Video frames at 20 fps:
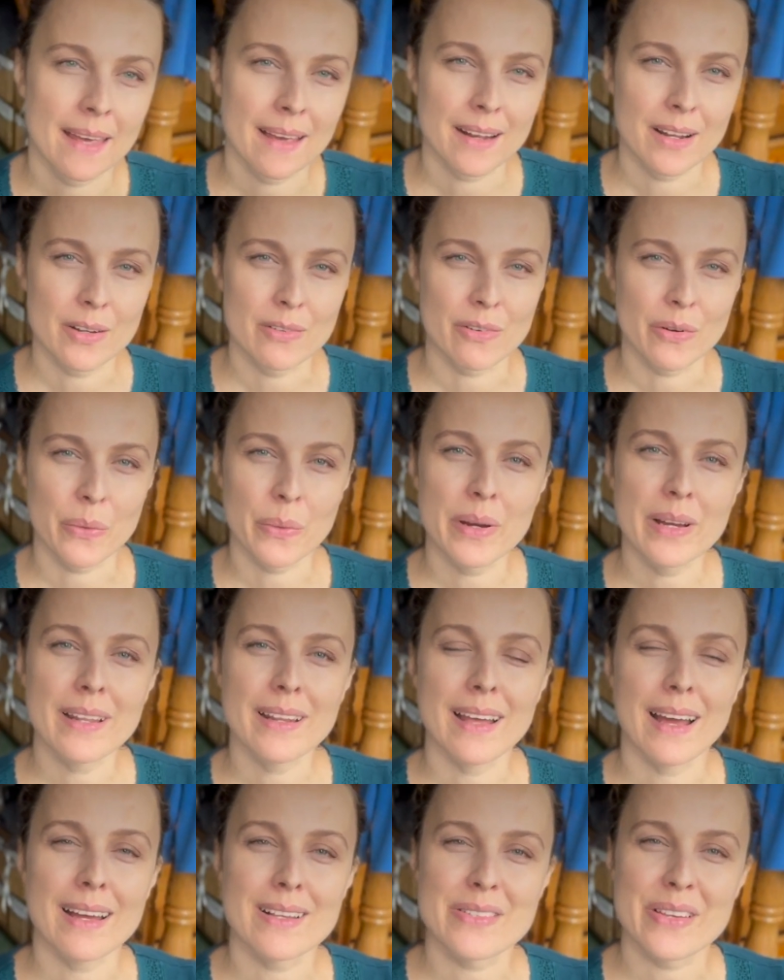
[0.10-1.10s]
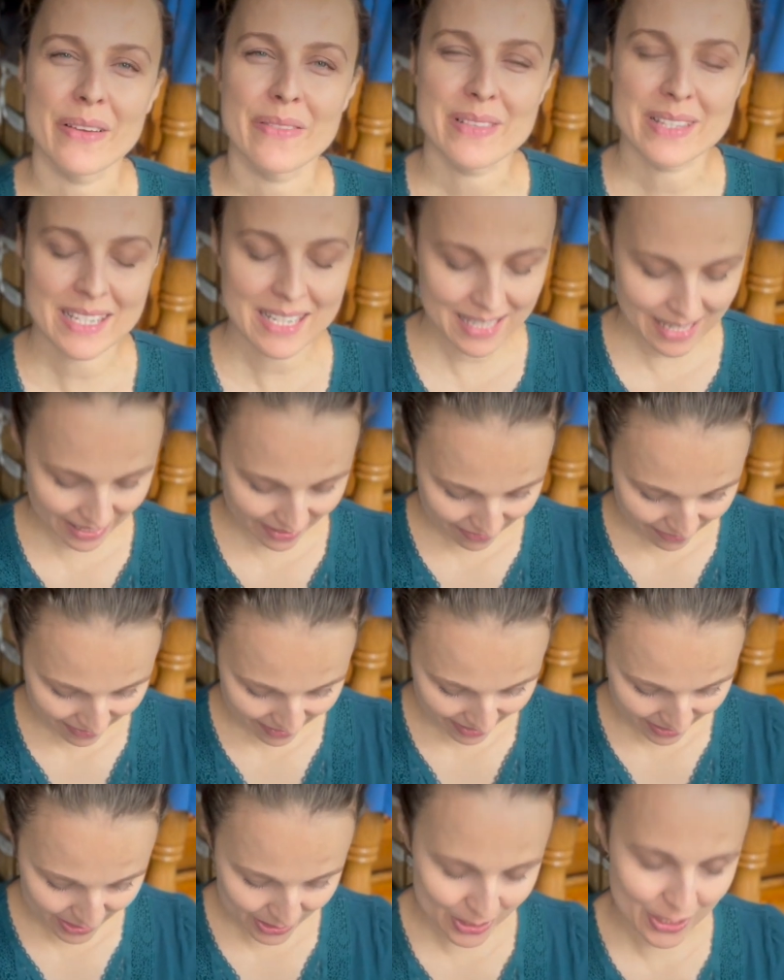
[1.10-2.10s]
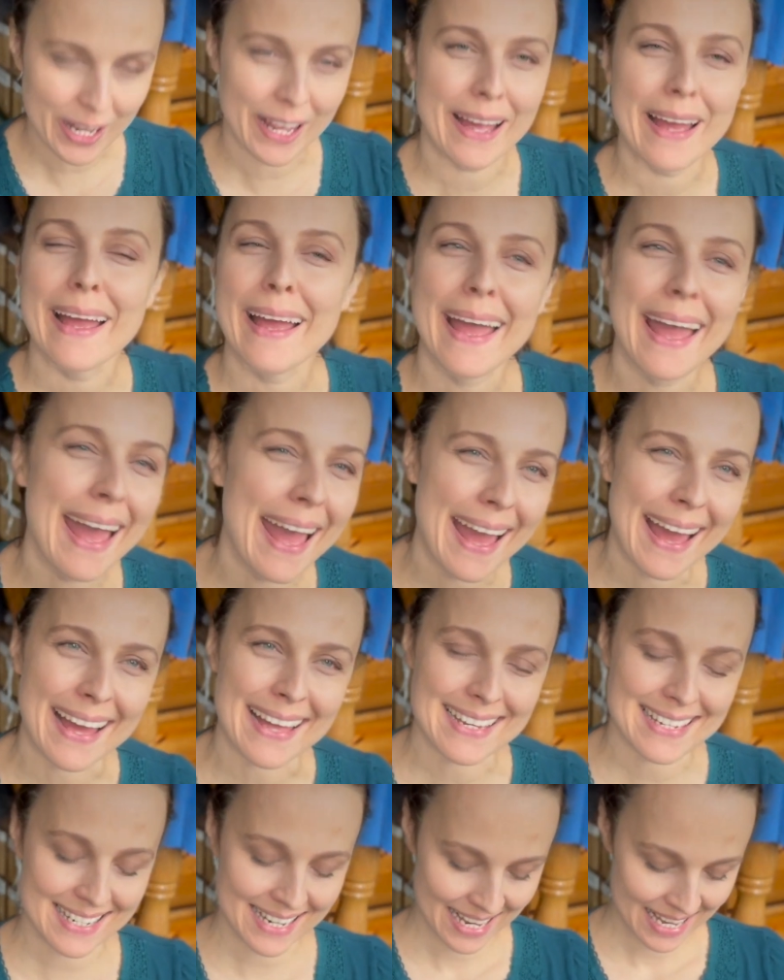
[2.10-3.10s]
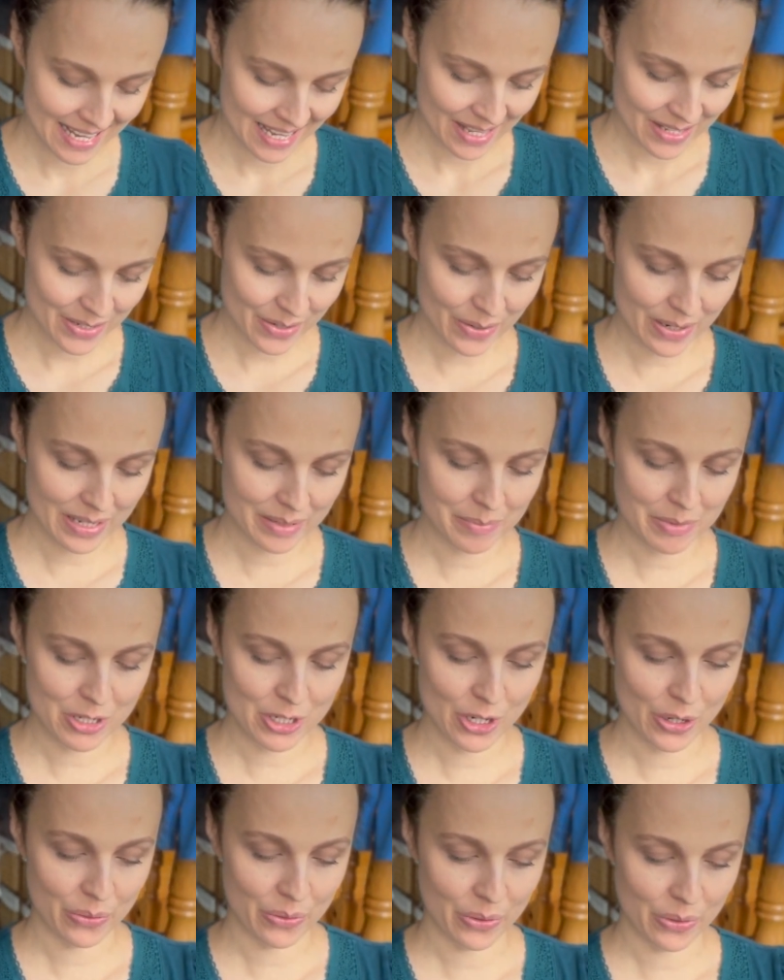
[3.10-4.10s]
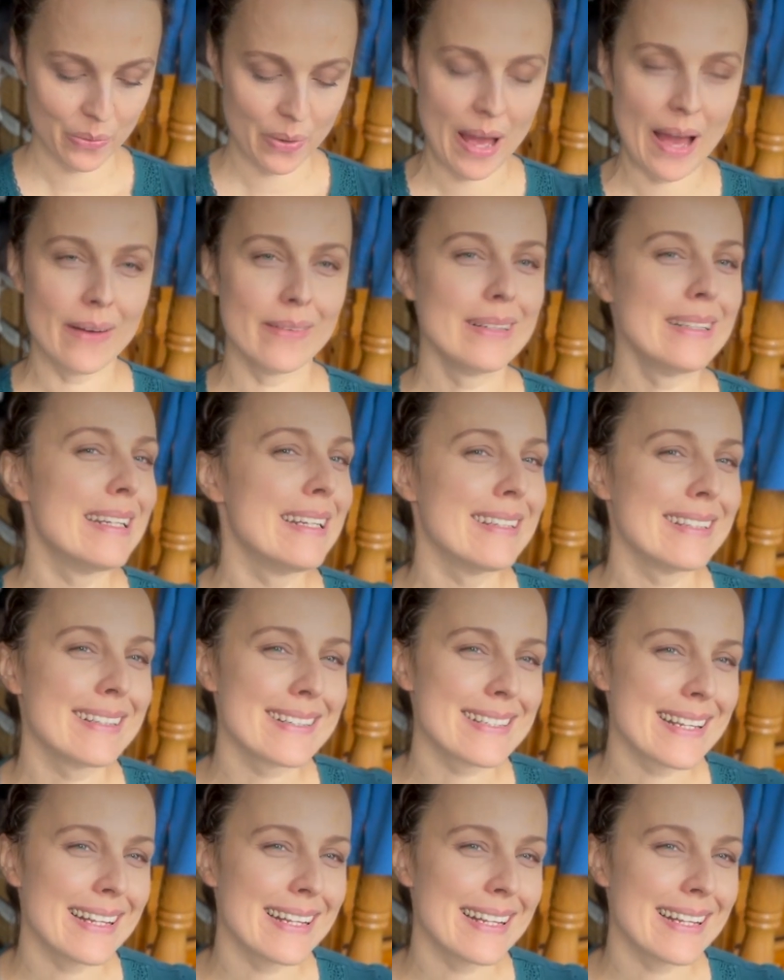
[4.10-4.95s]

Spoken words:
Hello everyone, as you have seen, I finished a hat. So let me show you how it looks